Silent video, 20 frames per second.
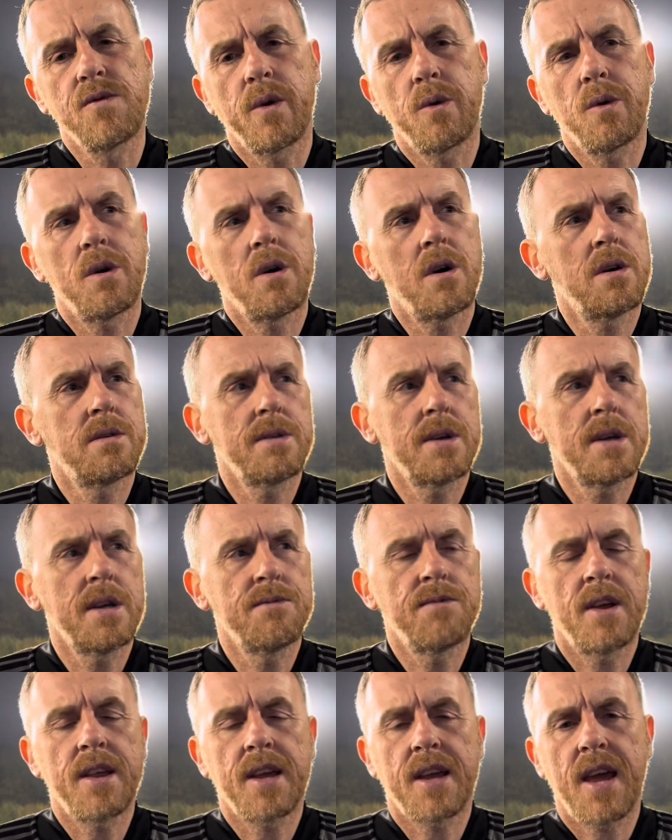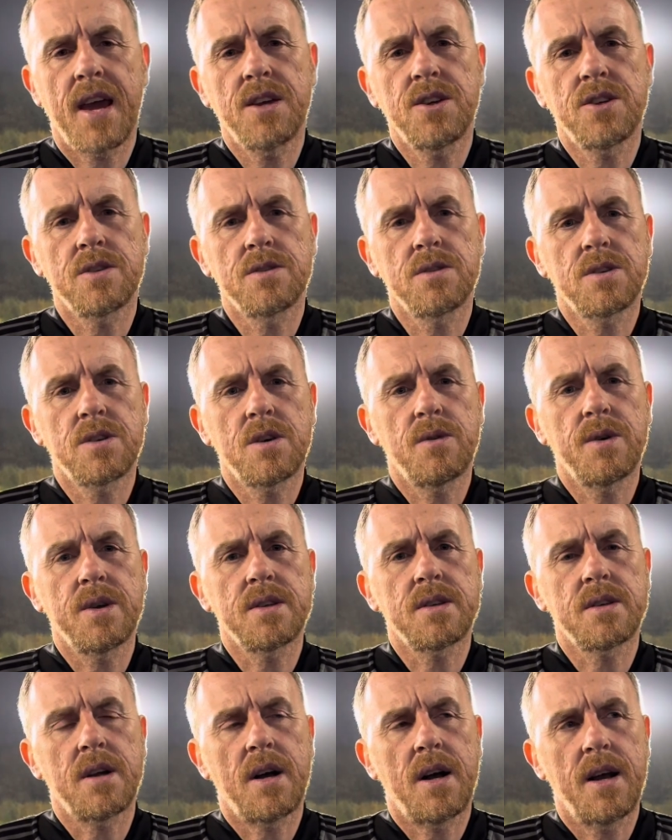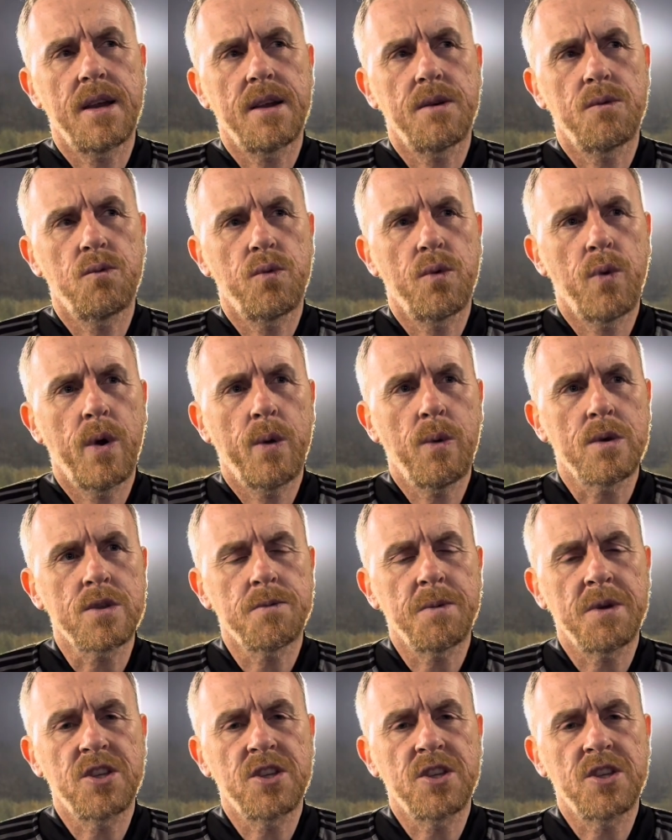we were in relegation, so it's like we want to be